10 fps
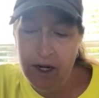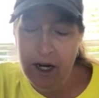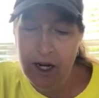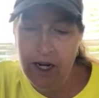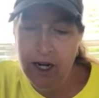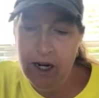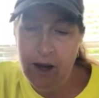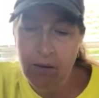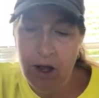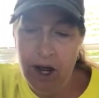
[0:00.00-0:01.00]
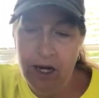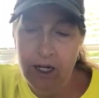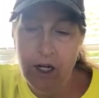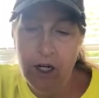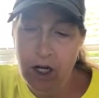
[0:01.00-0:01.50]
And I'm like,
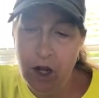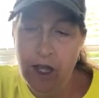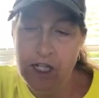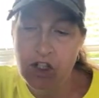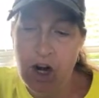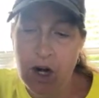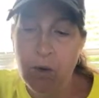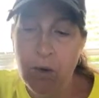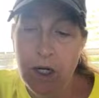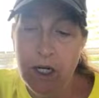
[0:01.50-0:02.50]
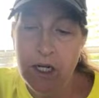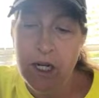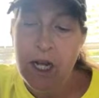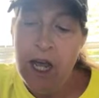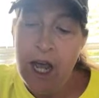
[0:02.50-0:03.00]
that's strike one.
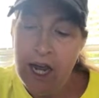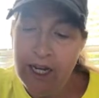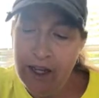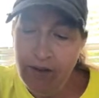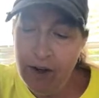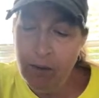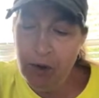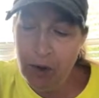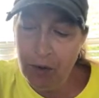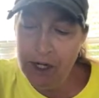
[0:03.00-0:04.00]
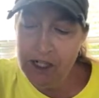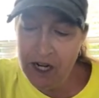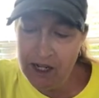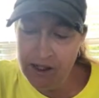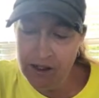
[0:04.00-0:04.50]
I give him 3
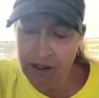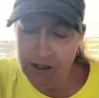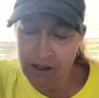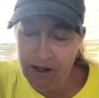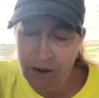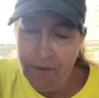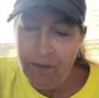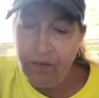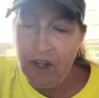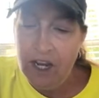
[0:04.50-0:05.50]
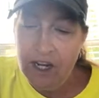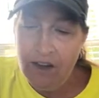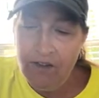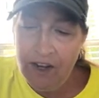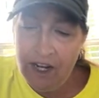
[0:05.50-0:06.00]
chances.
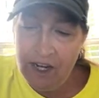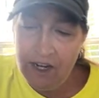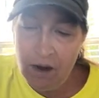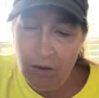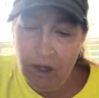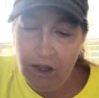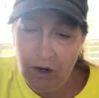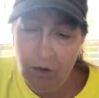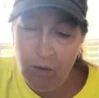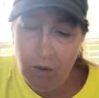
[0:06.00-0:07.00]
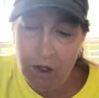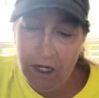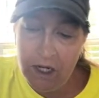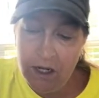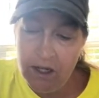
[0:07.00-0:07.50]
And if he on the third
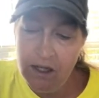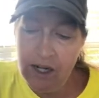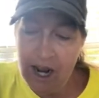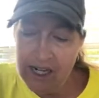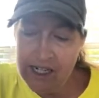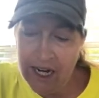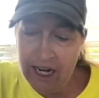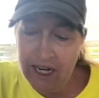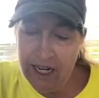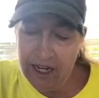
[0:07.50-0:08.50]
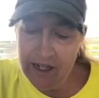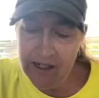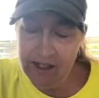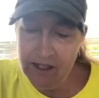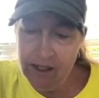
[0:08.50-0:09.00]
one, then I take
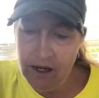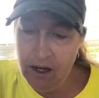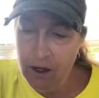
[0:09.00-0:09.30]
his